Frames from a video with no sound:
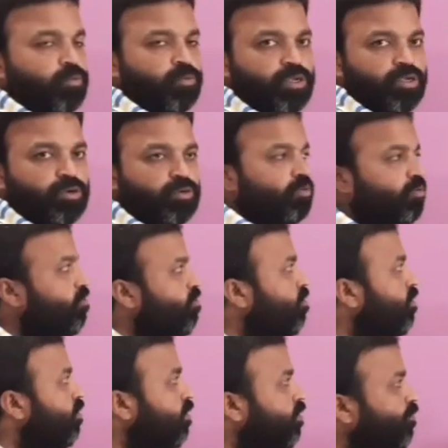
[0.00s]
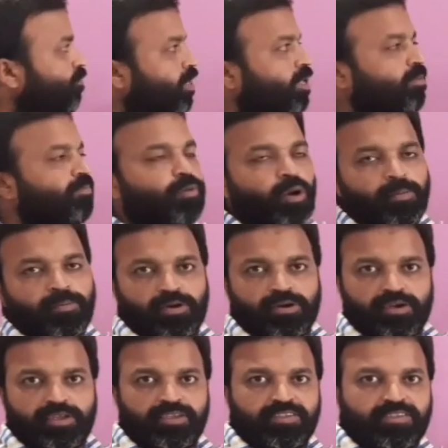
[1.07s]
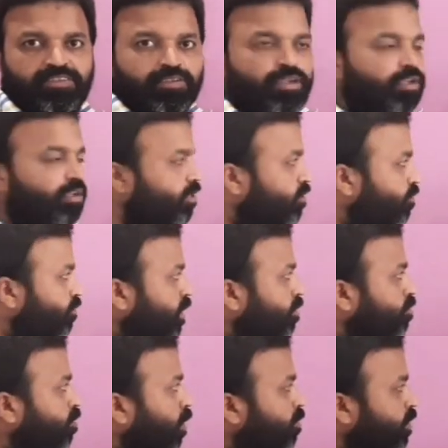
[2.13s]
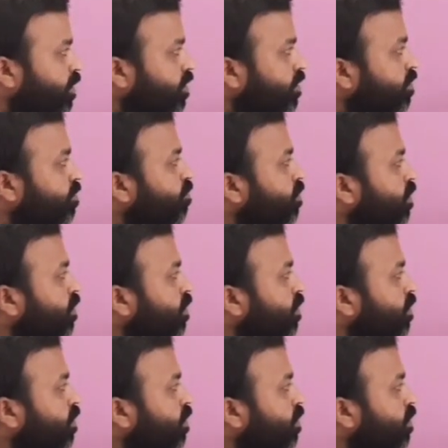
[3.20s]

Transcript: we use shifting properties. Shifting property.